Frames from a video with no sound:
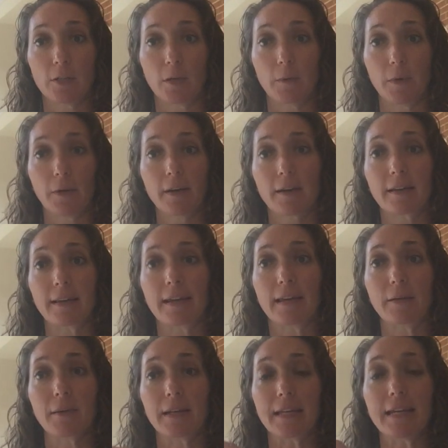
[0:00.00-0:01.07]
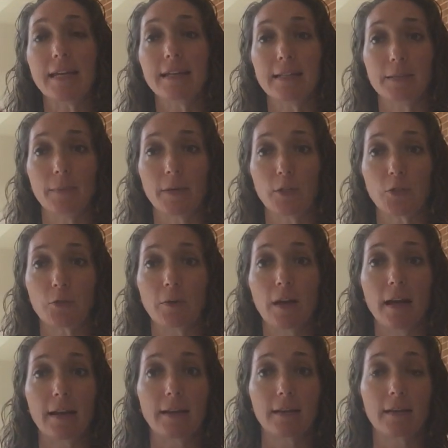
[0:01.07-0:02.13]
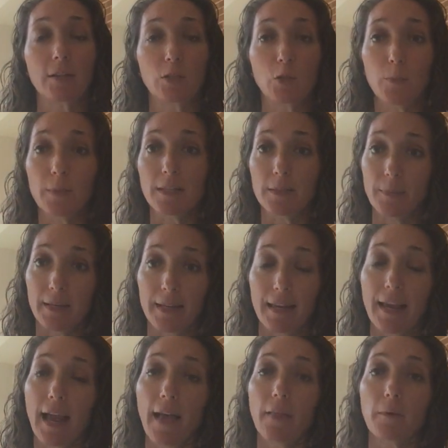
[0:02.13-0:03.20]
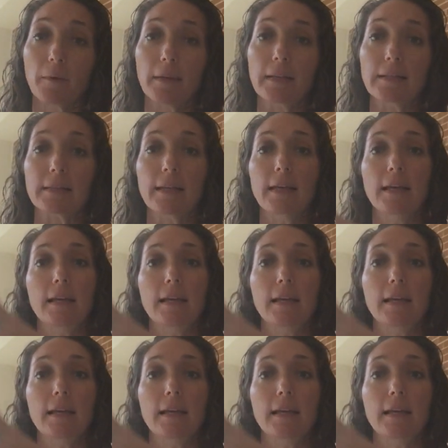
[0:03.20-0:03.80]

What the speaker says: And when you're not going to want to eat as much, you're not consuming as many calories.